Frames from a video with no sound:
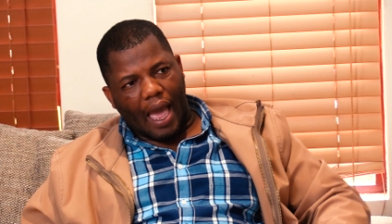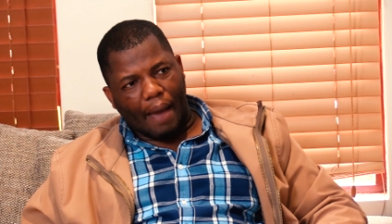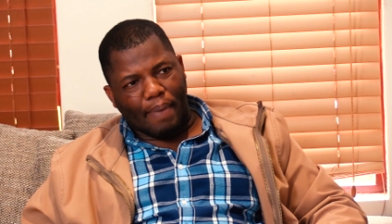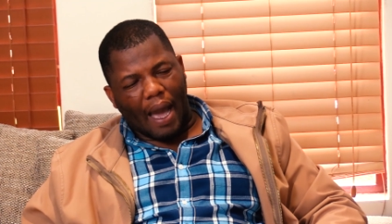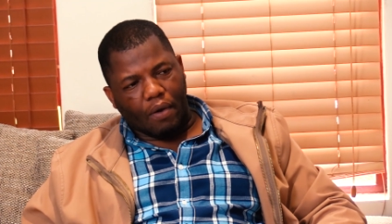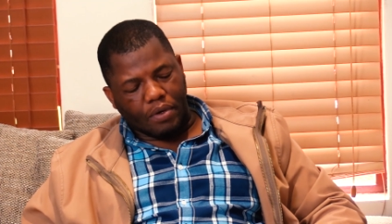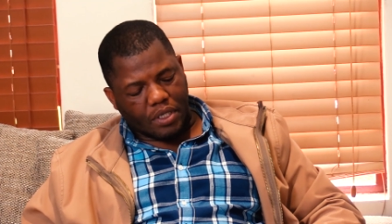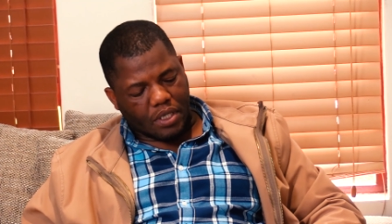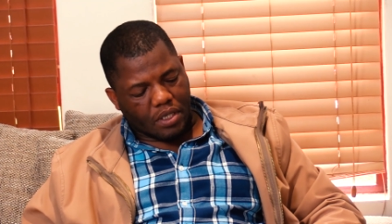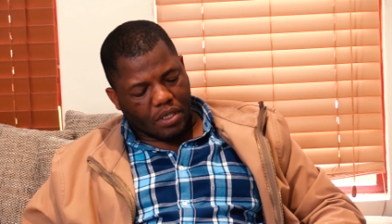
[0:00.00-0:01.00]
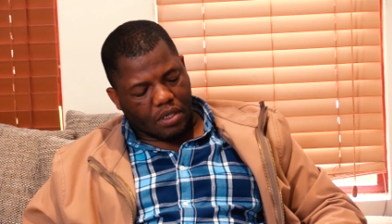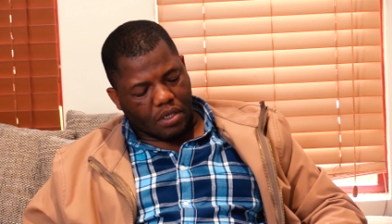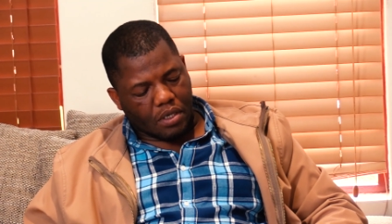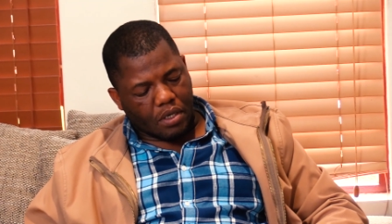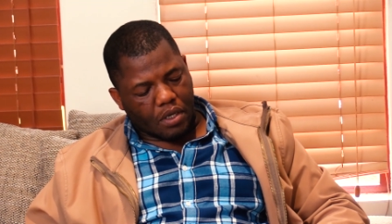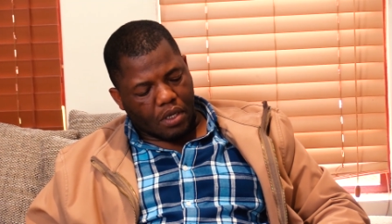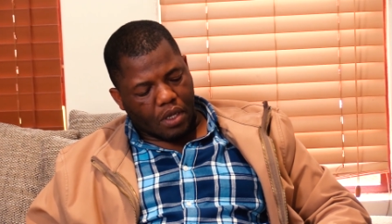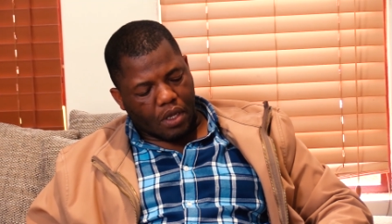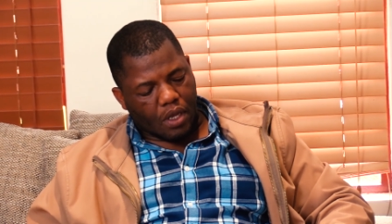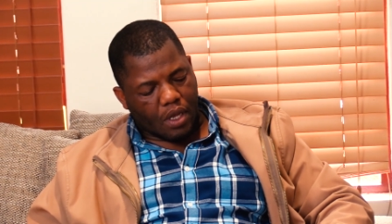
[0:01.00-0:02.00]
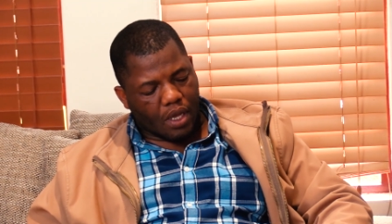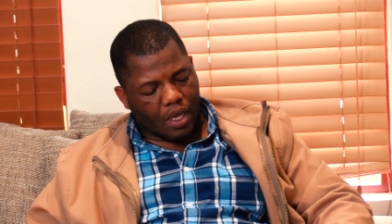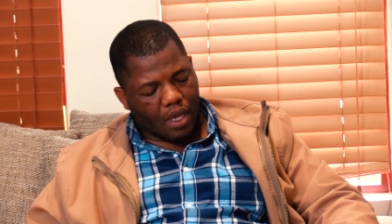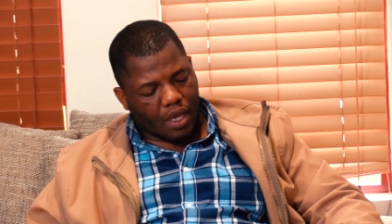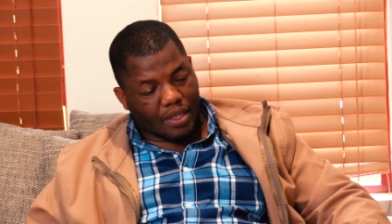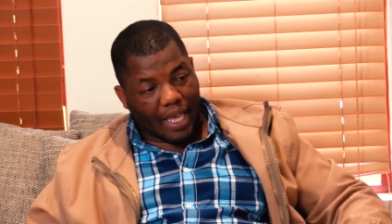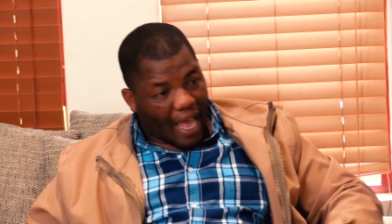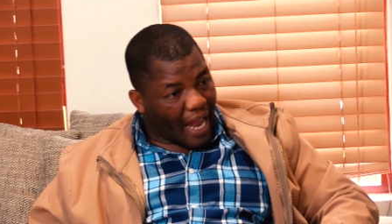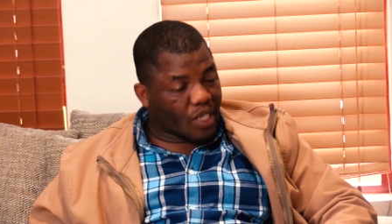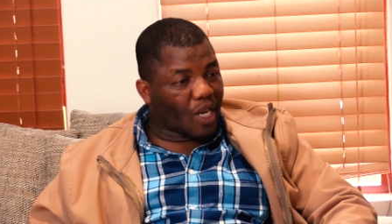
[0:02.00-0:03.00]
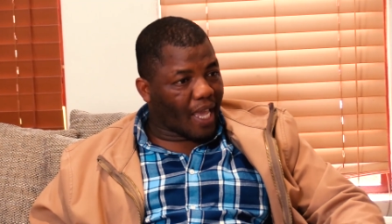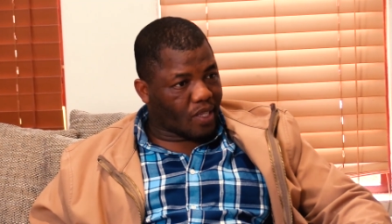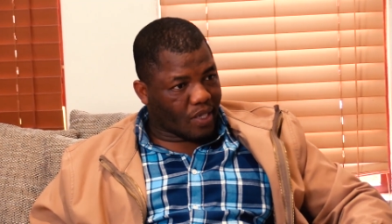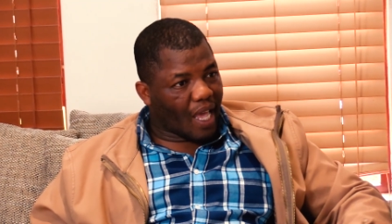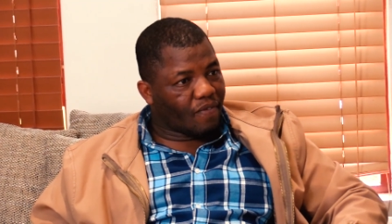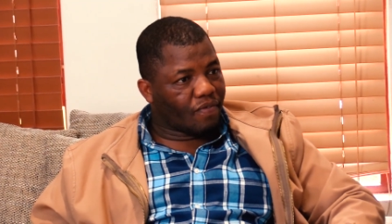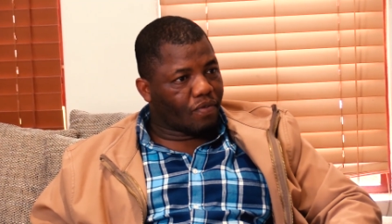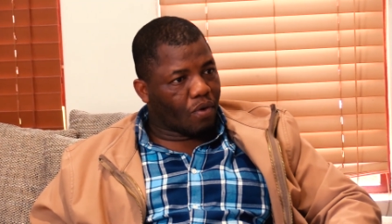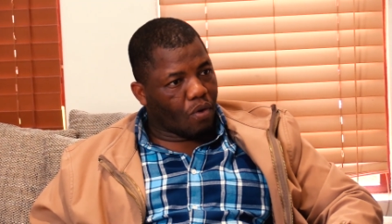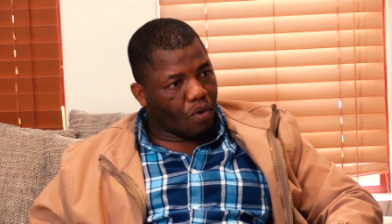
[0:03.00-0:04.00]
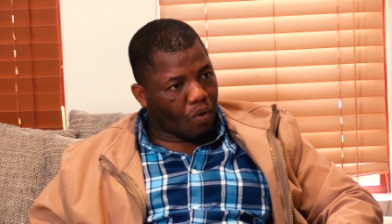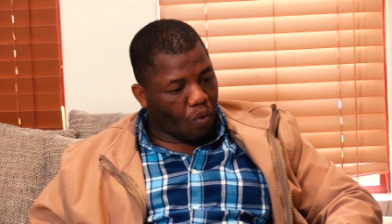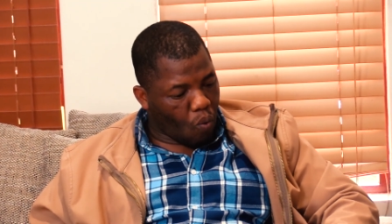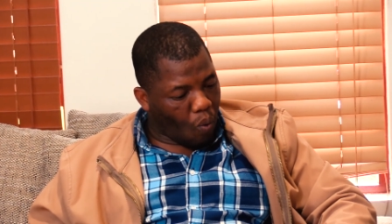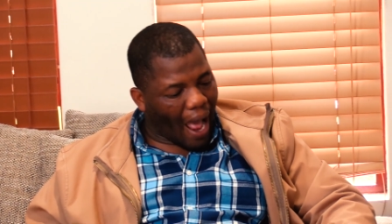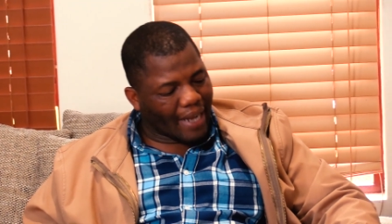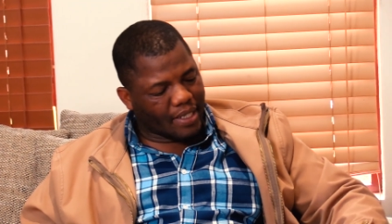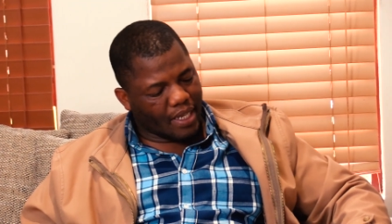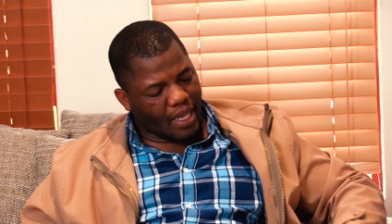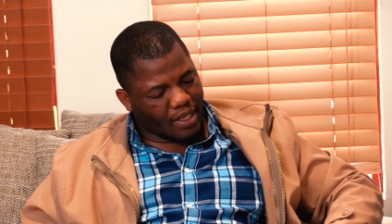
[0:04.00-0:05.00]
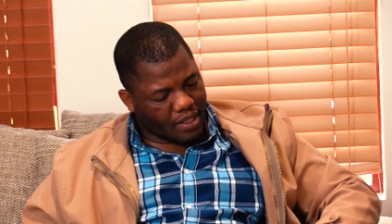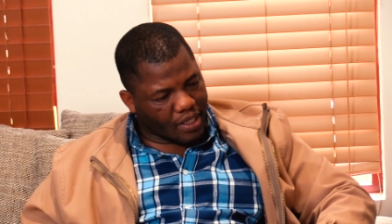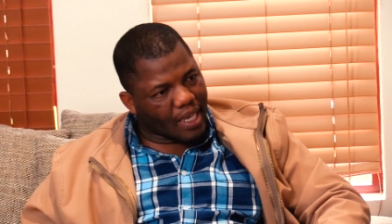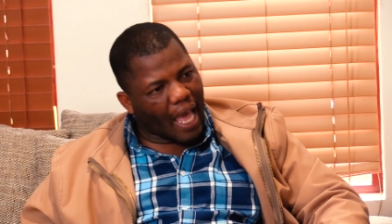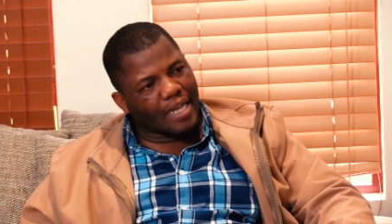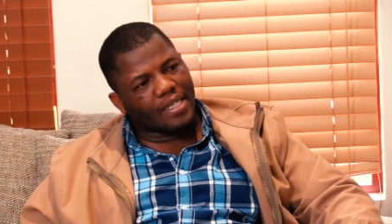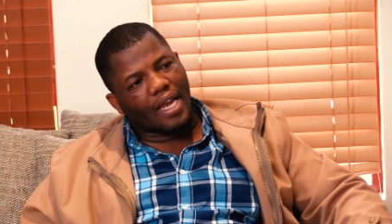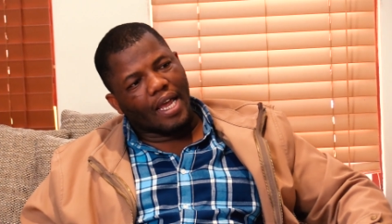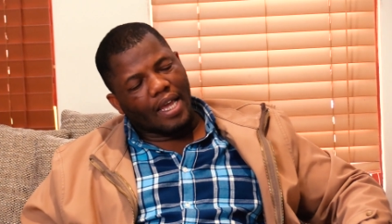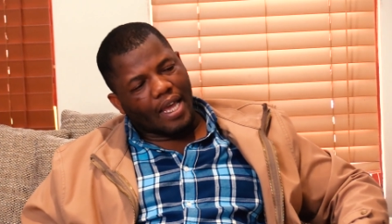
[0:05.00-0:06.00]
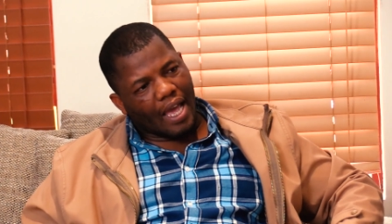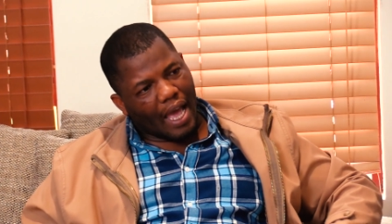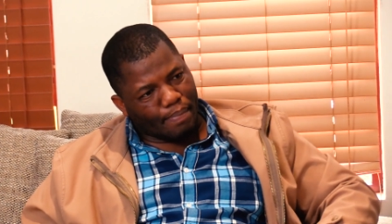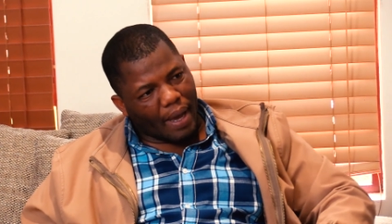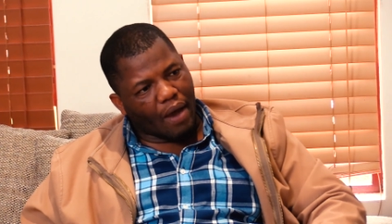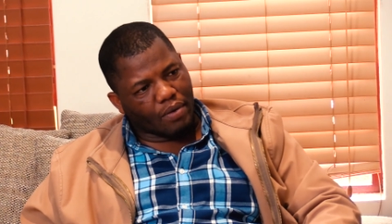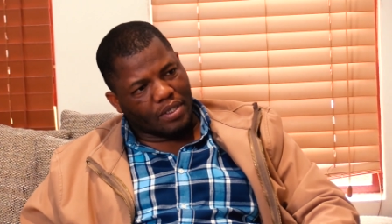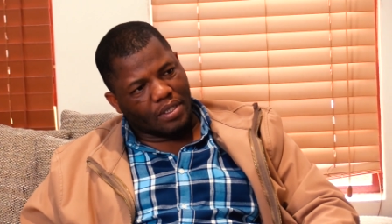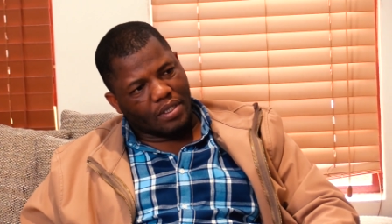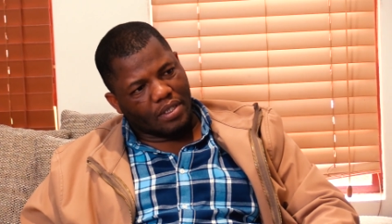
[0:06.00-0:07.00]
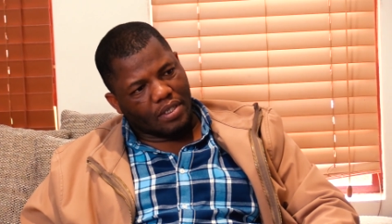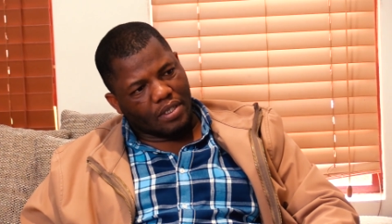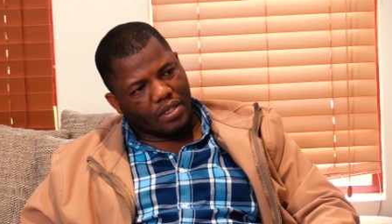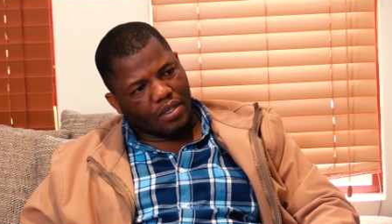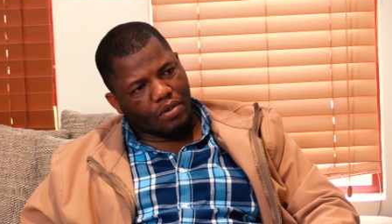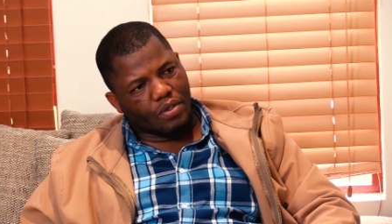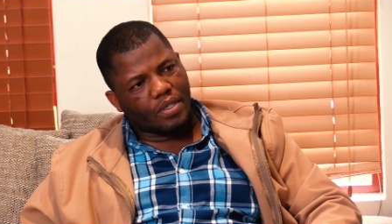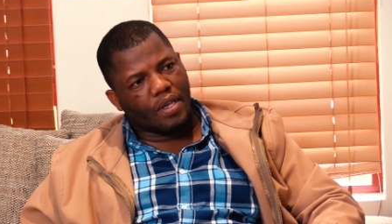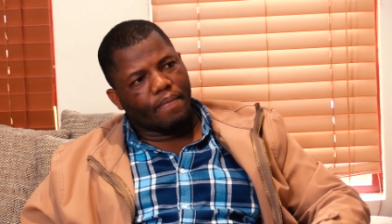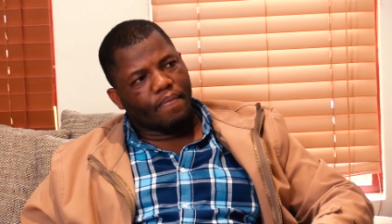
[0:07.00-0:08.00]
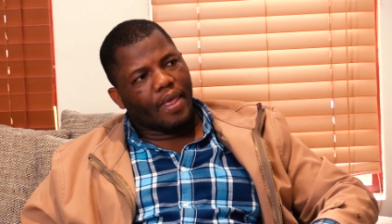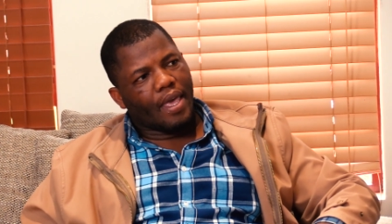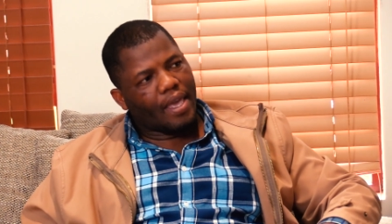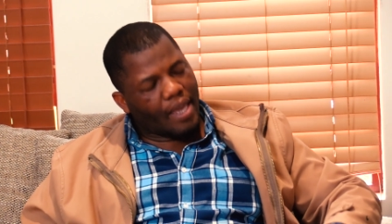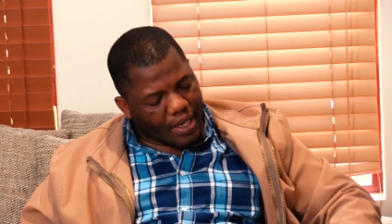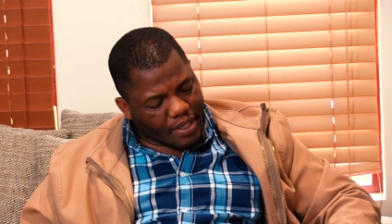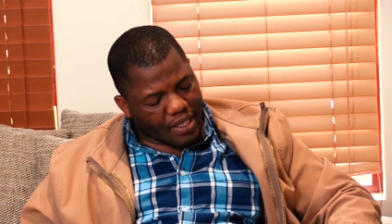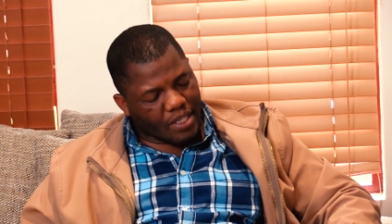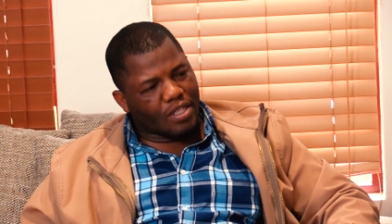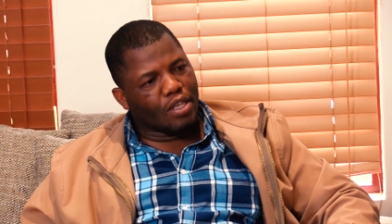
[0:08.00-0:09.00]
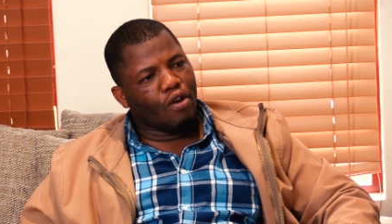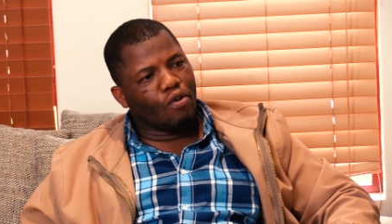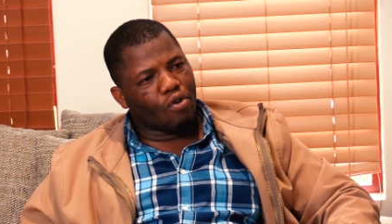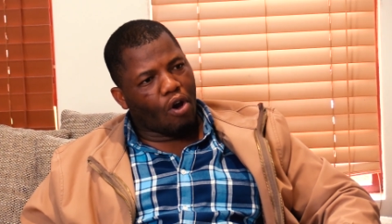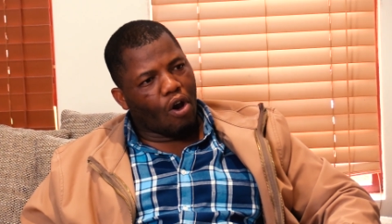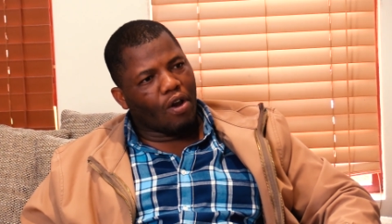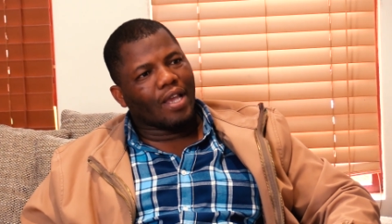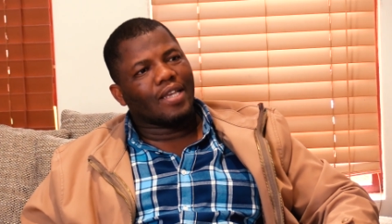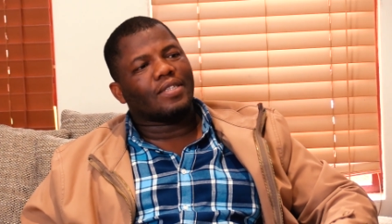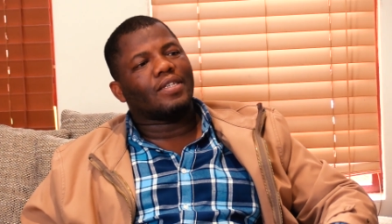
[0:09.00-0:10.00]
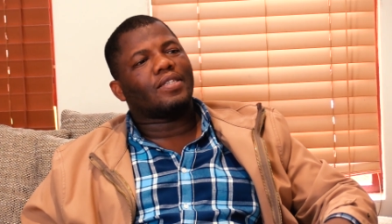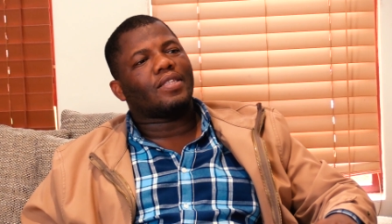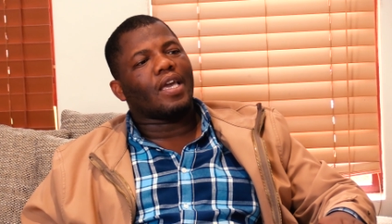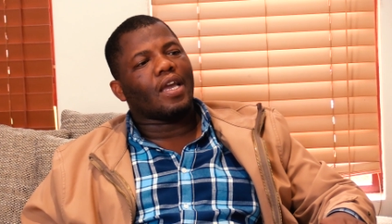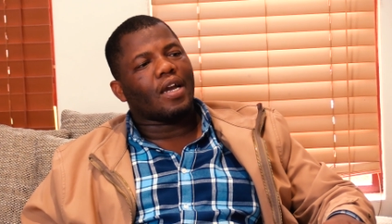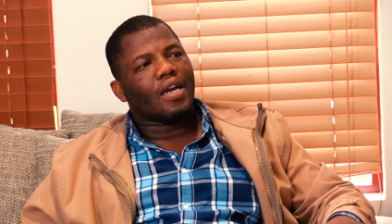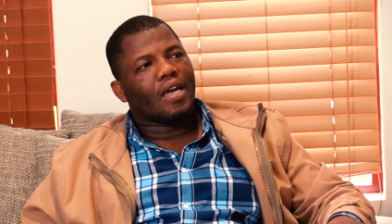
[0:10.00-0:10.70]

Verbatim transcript: about the culture itself. What is this culture about? you see, is this thing wrong? Is this thing